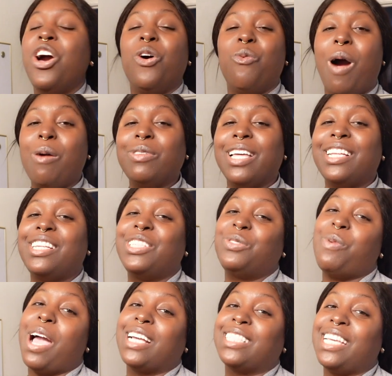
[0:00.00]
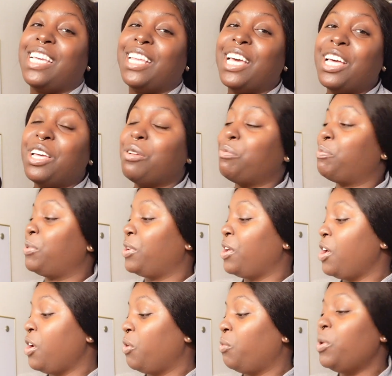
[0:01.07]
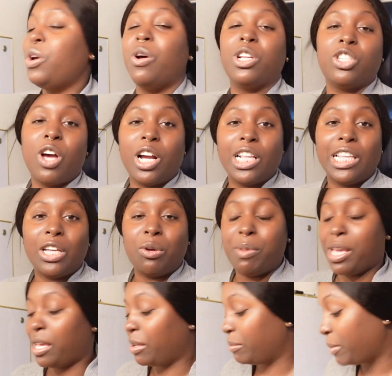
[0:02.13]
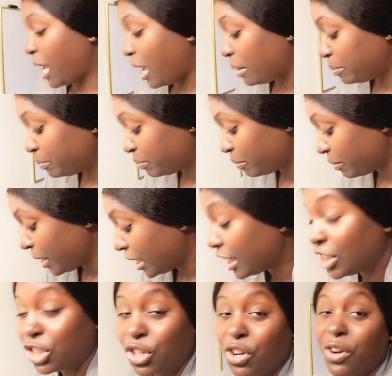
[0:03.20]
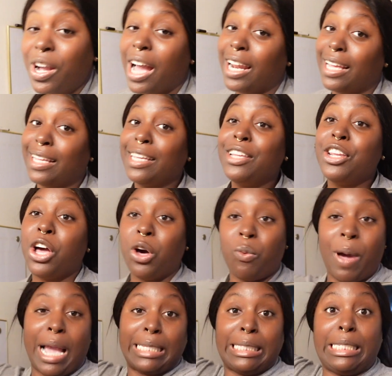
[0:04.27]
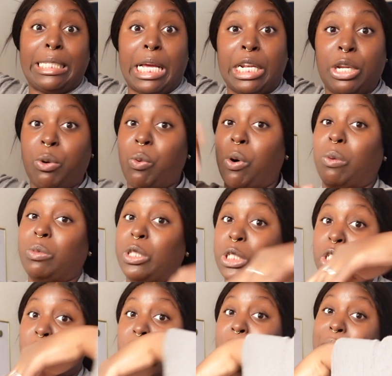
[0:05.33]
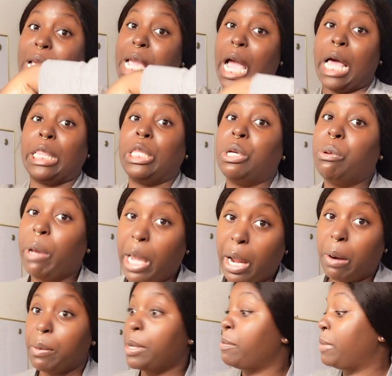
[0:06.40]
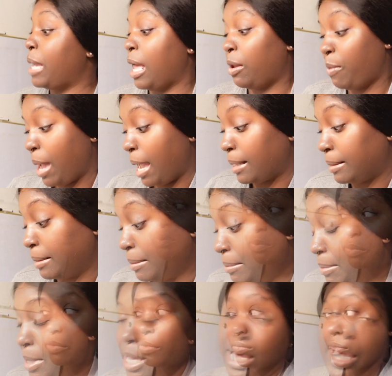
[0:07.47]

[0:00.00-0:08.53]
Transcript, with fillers: While we're letting this wax heat up, we're going to talk a little bit, okay? Because your girl got to, you know, wax these underarms too. They got a little hairy. We got to wax them.